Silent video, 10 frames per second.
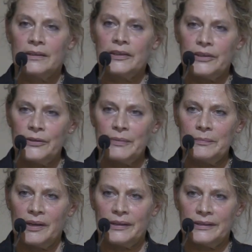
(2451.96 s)
The
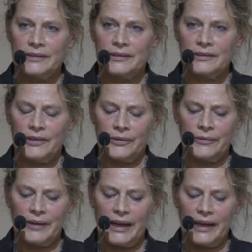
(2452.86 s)
human mind can
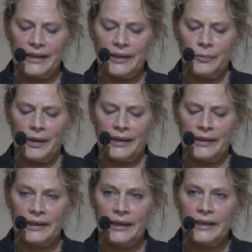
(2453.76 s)
go
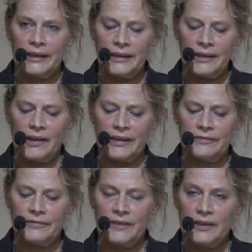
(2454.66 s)
anywhere. In
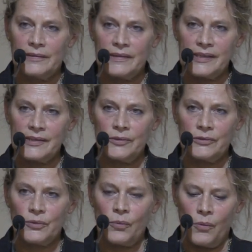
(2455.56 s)
life, this is
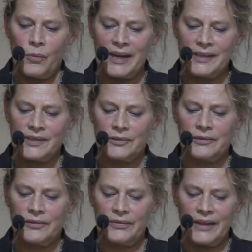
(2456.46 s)
not always a
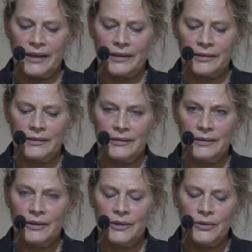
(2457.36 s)
good thing.
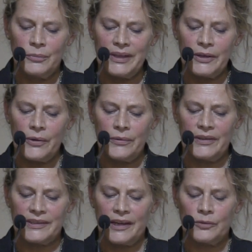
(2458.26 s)
We know
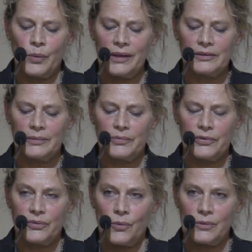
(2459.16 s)
that unwelcome
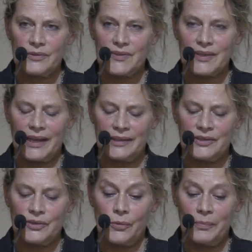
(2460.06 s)
thoughts
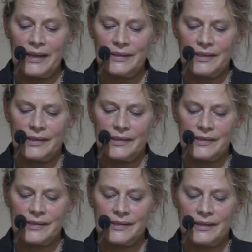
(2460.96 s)
can torment
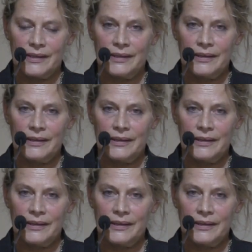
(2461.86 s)
us,